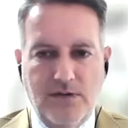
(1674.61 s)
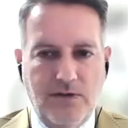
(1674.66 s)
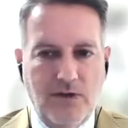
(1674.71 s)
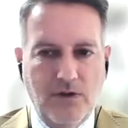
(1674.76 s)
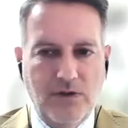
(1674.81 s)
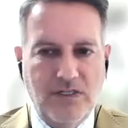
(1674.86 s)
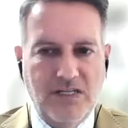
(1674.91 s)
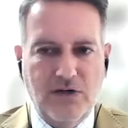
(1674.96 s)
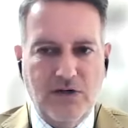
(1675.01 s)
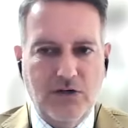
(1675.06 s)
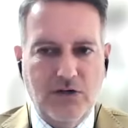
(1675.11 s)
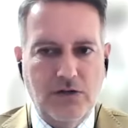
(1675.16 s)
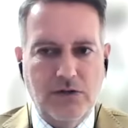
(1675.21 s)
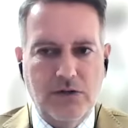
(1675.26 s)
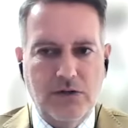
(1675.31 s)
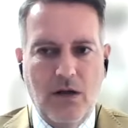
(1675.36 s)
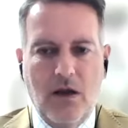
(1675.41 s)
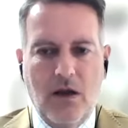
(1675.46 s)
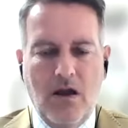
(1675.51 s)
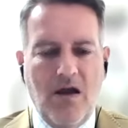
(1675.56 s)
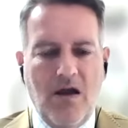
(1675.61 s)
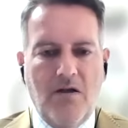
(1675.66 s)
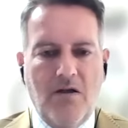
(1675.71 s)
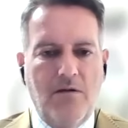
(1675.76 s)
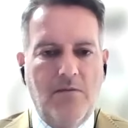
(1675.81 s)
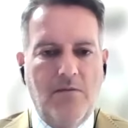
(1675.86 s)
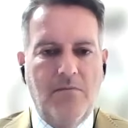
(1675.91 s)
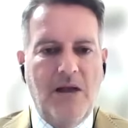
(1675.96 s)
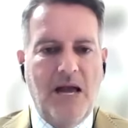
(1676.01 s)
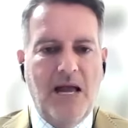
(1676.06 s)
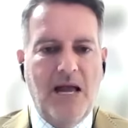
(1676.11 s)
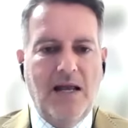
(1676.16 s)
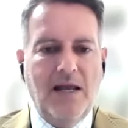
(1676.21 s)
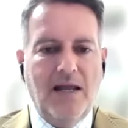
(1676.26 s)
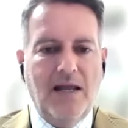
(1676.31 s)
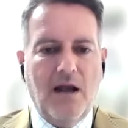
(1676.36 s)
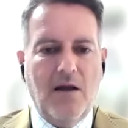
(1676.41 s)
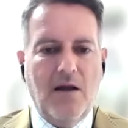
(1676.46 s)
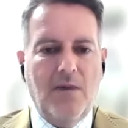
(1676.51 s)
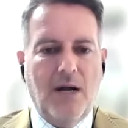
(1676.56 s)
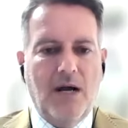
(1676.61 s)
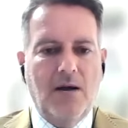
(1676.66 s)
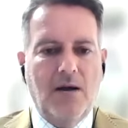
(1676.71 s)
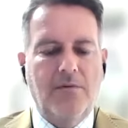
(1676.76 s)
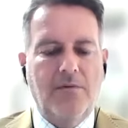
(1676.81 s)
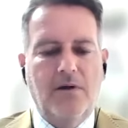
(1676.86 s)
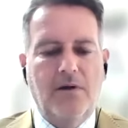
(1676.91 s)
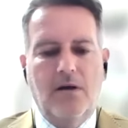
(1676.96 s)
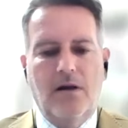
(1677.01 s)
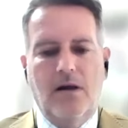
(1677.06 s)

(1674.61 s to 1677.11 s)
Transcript: Those issues barely come up.